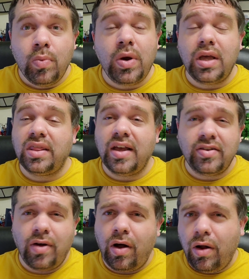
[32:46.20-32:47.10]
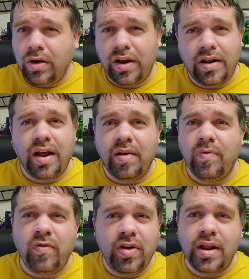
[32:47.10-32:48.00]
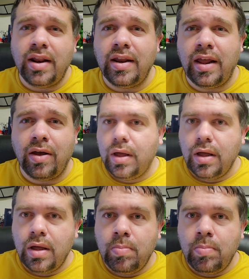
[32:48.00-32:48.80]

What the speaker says: Wicked Things all could kind of fit in here.